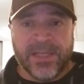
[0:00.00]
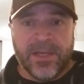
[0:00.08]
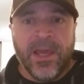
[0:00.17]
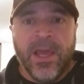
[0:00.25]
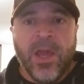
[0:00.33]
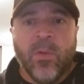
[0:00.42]
And
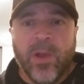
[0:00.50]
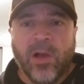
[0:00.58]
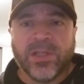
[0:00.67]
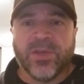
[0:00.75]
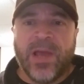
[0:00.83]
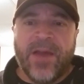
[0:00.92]
we
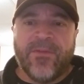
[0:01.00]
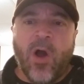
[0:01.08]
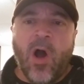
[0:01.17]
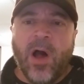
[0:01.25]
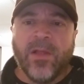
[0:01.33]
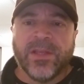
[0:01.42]
also have
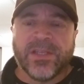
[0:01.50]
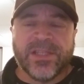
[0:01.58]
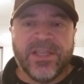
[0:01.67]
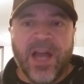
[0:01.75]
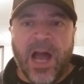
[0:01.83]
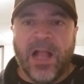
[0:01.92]
all this
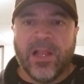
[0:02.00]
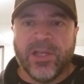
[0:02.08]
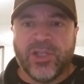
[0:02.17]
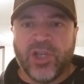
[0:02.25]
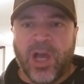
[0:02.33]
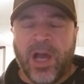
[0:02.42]

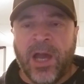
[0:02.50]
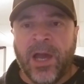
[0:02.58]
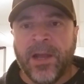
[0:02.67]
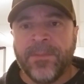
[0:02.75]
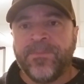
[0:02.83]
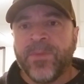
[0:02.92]
knowledge
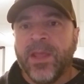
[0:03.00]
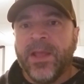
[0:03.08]
on